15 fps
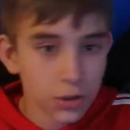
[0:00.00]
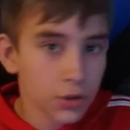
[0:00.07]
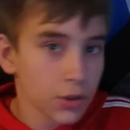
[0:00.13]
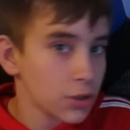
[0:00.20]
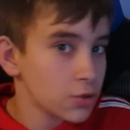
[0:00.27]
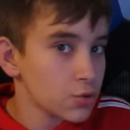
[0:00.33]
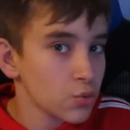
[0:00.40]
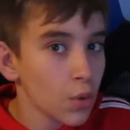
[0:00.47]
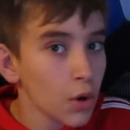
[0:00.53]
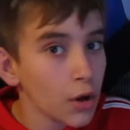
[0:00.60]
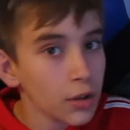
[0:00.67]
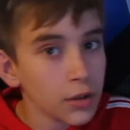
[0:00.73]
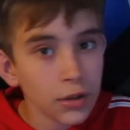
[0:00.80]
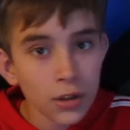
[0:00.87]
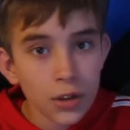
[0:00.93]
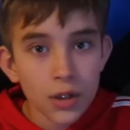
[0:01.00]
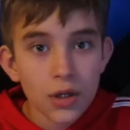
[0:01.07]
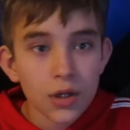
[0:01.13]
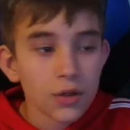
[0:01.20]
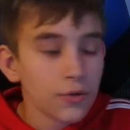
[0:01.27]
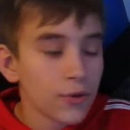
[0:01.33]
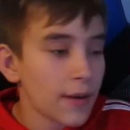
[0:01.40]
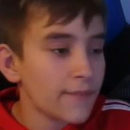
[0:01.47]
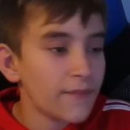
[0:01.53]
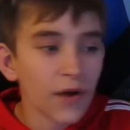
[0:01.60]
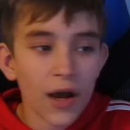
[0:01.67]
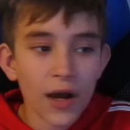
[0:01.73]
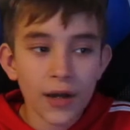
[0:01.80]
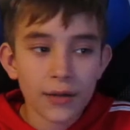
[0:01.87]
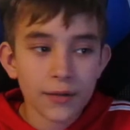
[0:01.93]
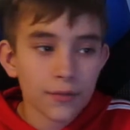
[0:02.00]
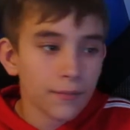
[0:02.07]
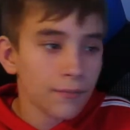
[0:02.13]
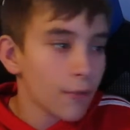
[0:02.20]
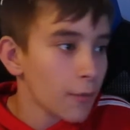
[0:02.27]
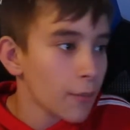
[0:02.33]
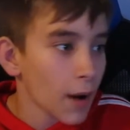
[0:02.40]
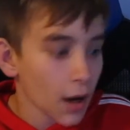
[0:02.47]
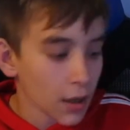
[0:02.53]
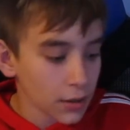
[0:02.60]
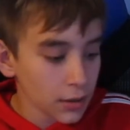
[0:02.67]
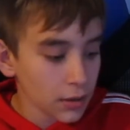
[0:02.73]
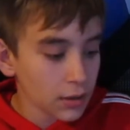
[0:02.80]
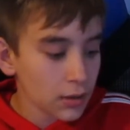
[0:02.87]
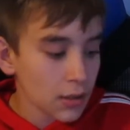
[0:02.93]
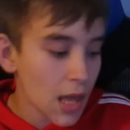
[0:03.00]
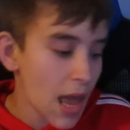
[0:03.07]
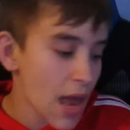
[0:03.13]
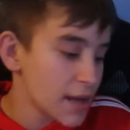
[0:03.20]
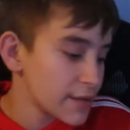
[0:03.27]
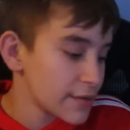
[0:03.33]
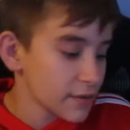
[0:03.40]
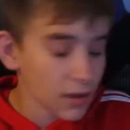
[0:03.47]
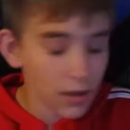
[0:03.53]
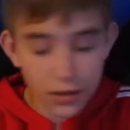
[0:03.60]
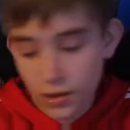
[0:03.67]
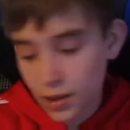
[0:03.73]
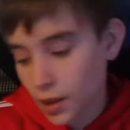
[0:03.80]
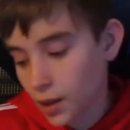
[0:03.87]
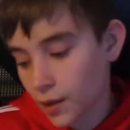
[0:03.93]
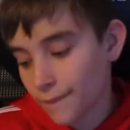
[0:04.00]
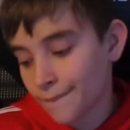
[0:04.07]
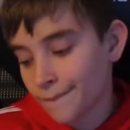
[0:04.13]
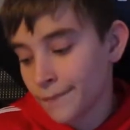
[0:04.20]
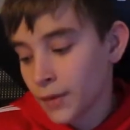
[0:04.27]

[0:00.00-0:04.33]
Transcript: You can use wood, grapevine, mopani, anything like that.